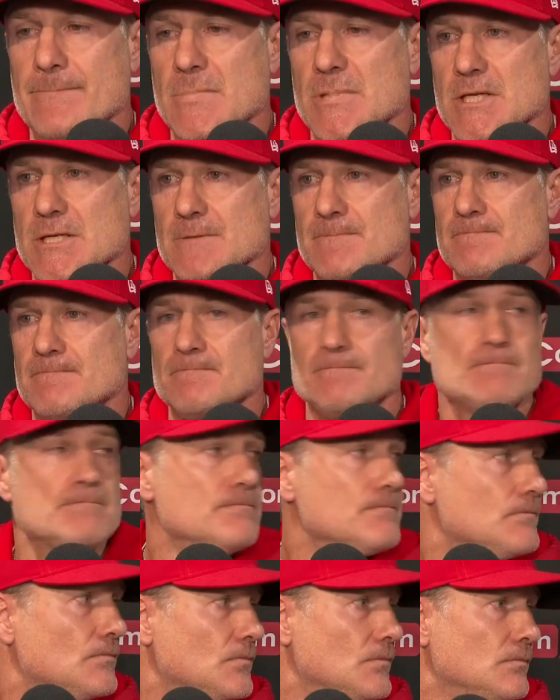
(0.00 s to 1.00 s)
yeah. What,
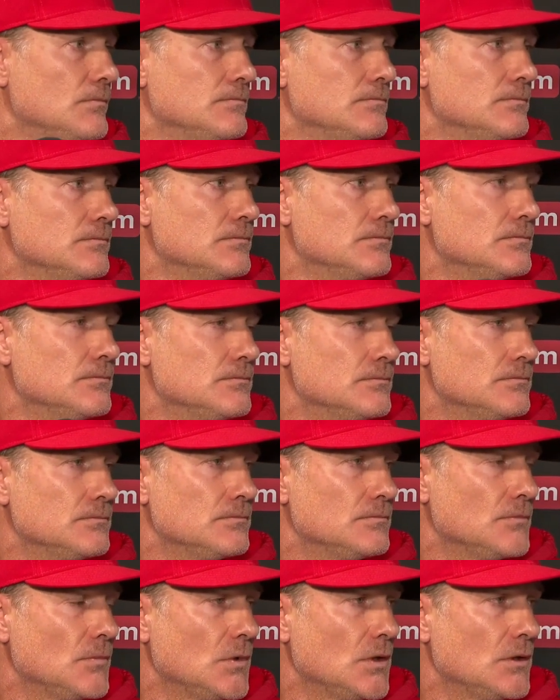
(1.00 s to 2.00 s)
what did you see just on that
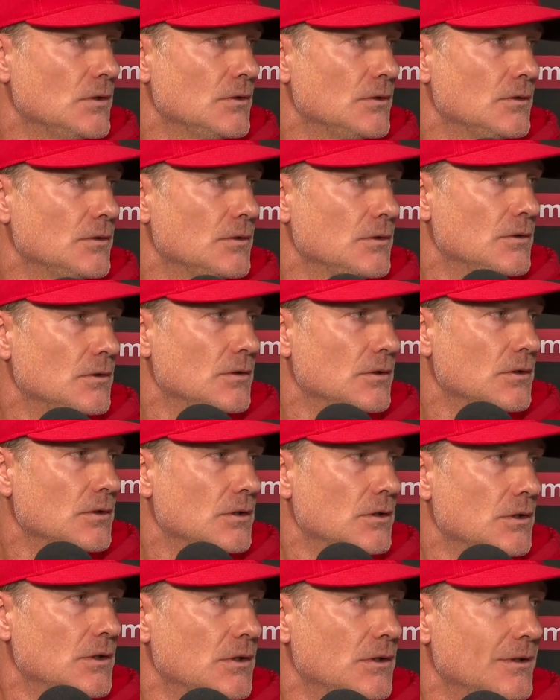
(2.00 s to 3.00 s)
collision between him and
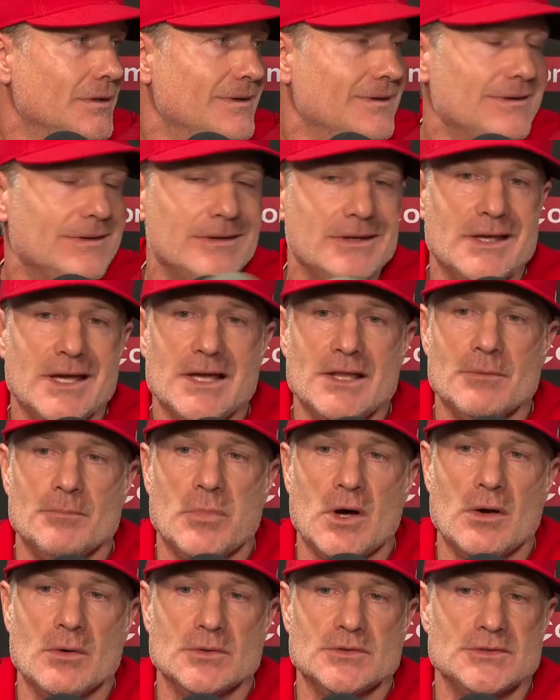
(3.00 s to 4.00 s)
Senzel? Yeah, the
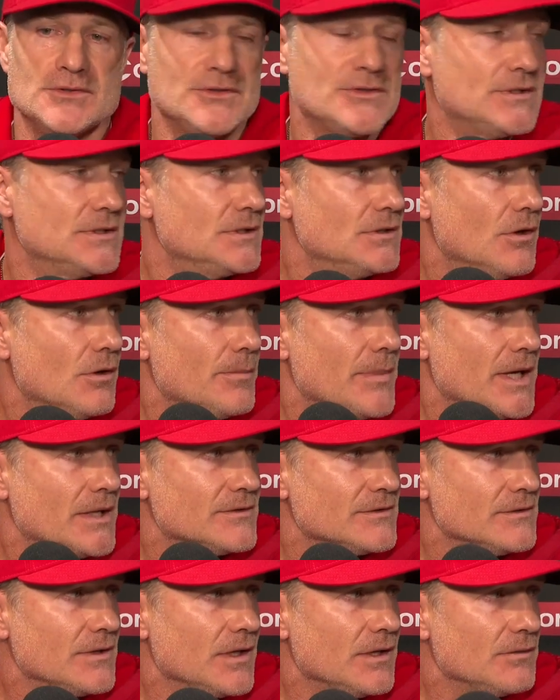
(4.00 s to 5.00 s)
ball was just in no
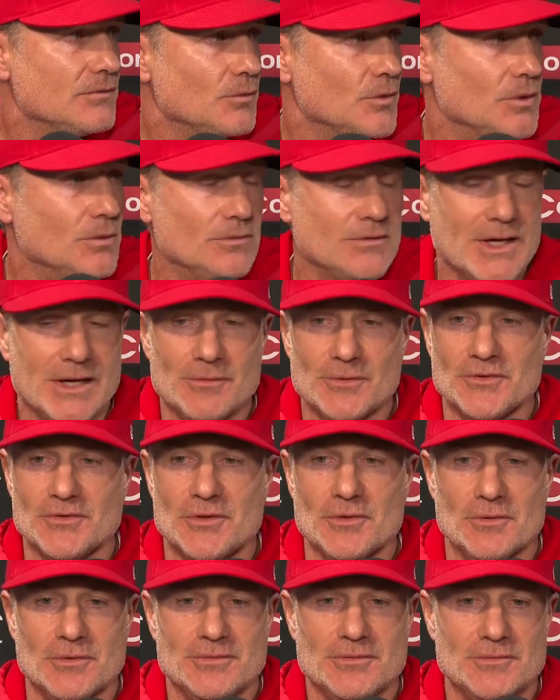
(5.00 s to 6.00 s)
man's land. We that was
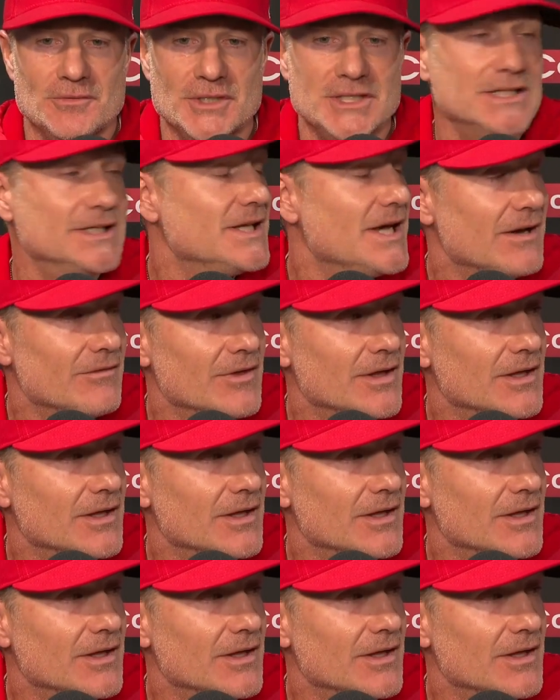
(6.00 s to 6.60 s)
the we didn't have